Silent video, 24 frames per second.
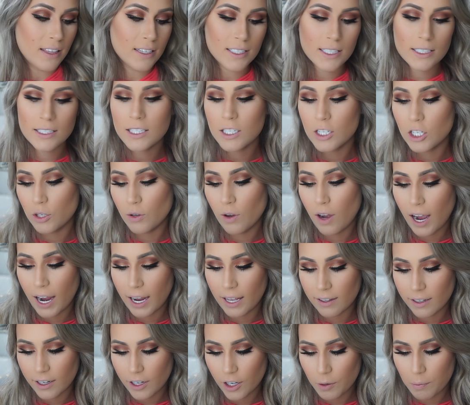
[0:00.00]
And this is the new
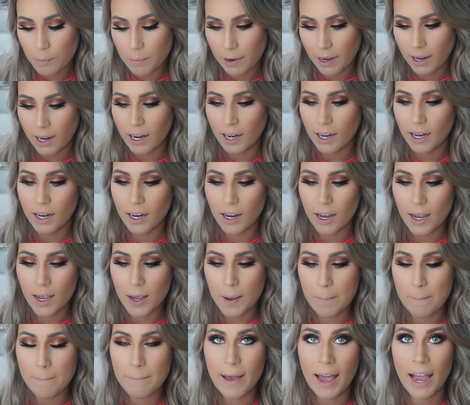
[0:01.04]
highlighter by
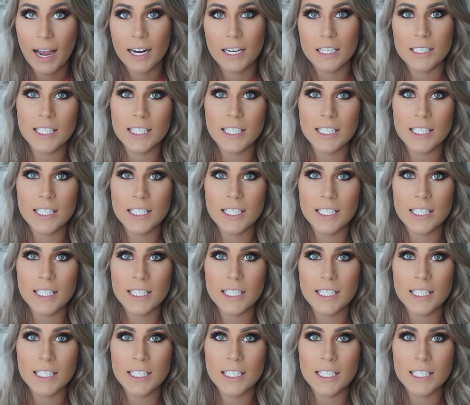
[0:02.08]
MAC.